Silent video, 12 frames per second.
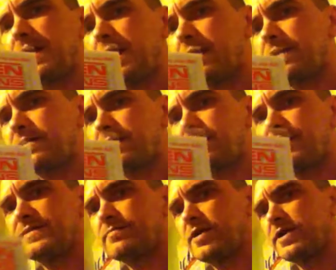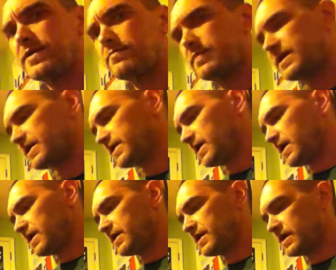character in this book, but,
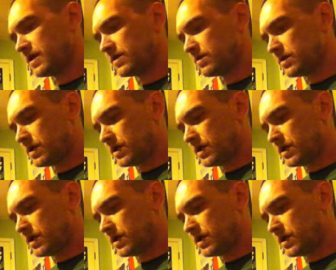you know,